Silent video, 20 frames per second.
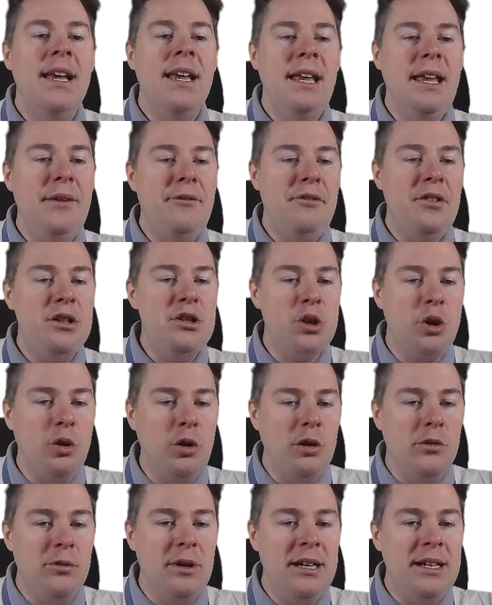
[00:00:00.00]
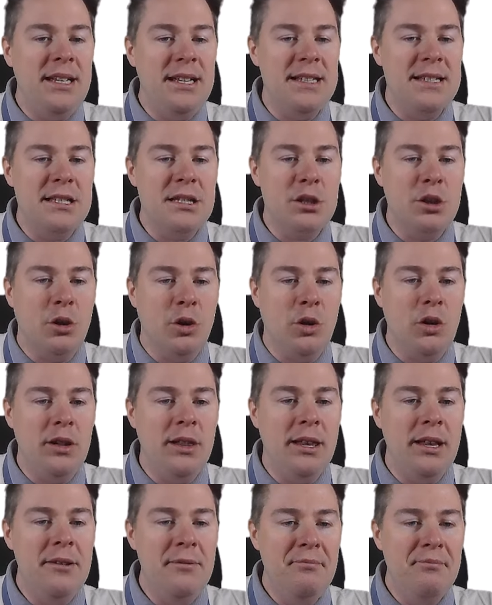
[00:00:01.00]
If it's already
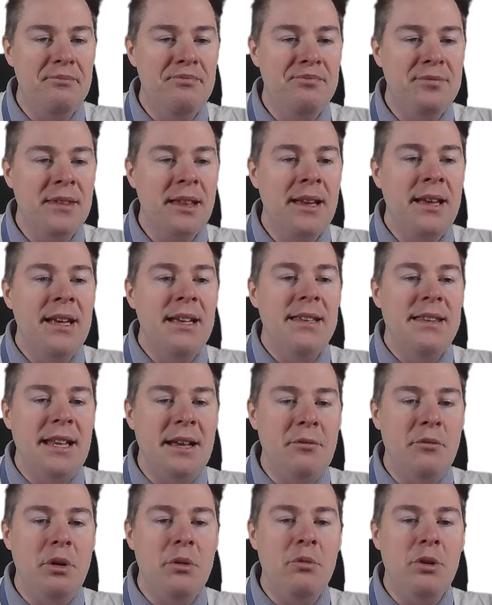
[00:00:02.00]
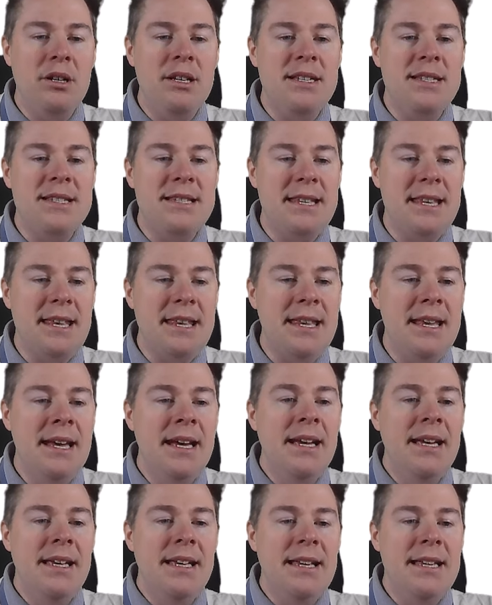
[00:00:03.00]
installed, then we want to see,
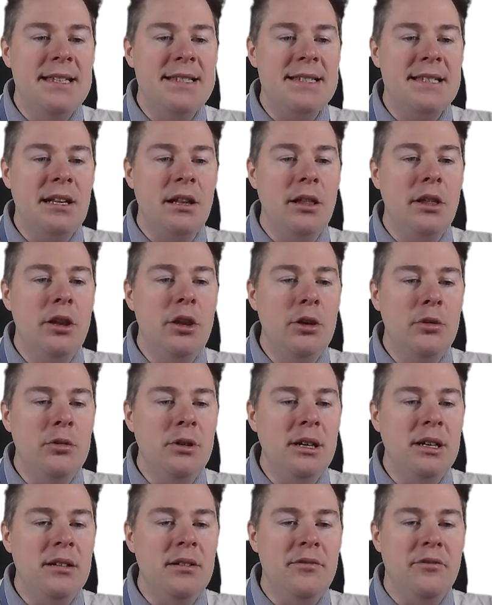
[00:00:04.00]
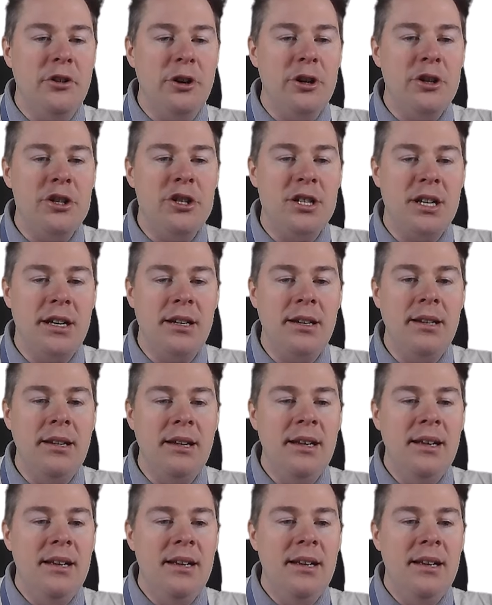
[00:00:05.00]
is the local version